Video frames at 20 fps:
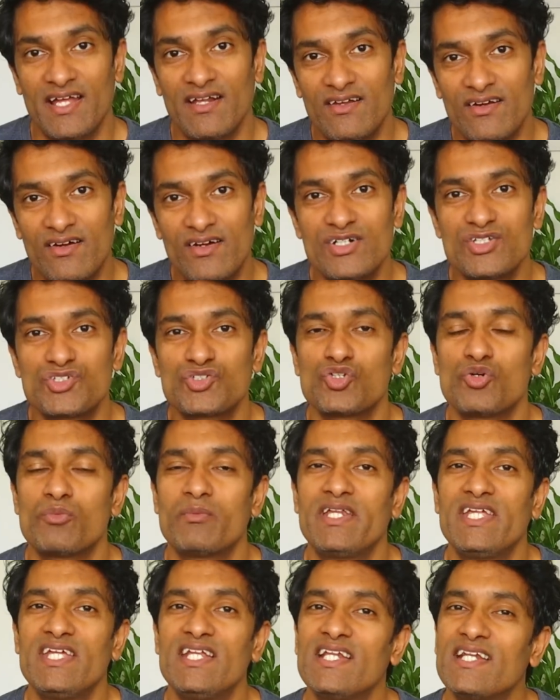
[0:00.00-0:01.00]
I learned so
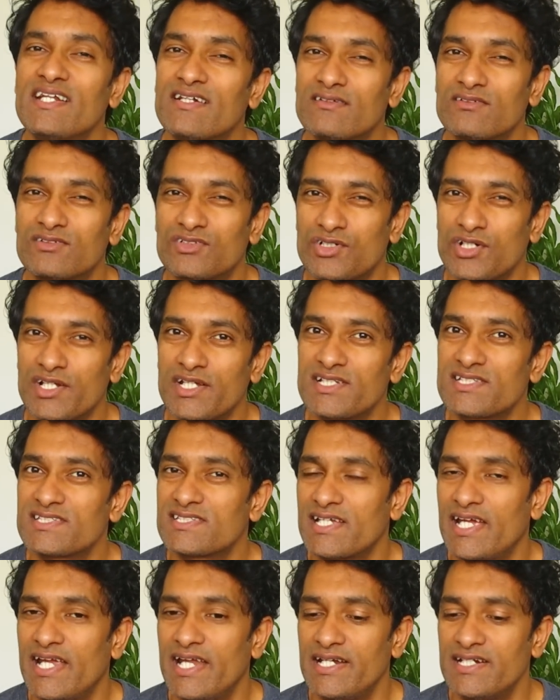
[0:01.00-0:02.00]
many little
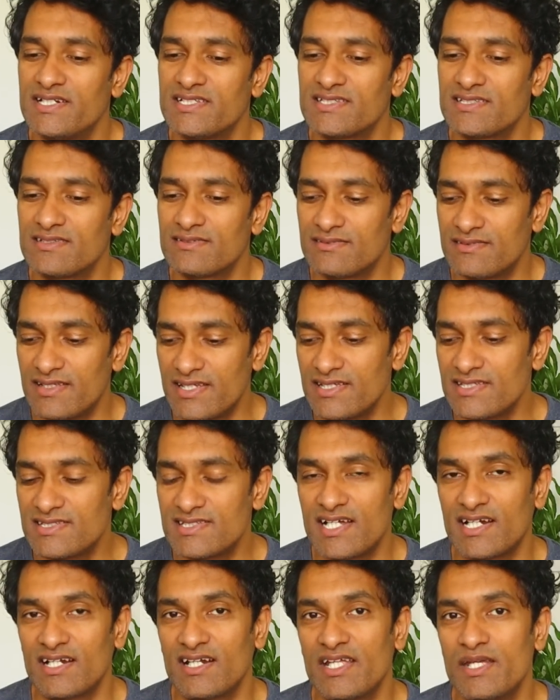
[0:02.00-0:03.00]
tricks and
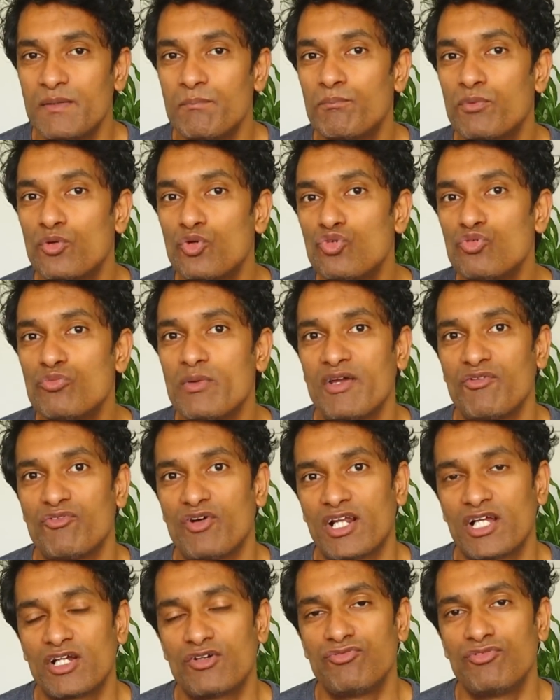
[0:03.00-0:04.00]
things that will improve my
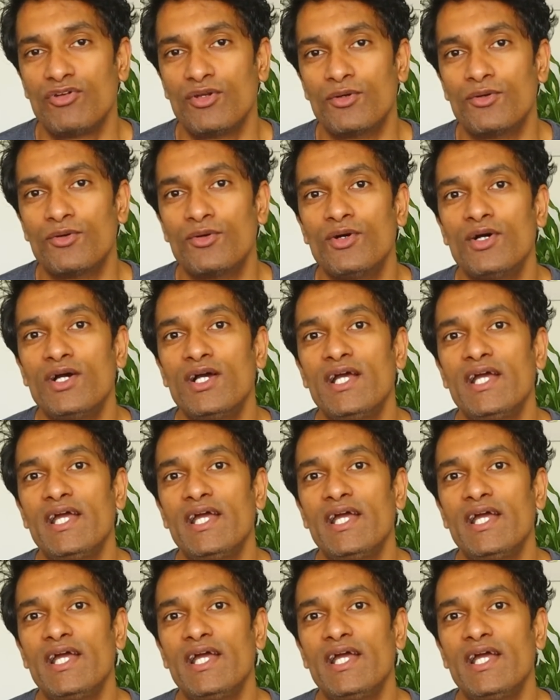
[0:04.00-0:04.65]
workflow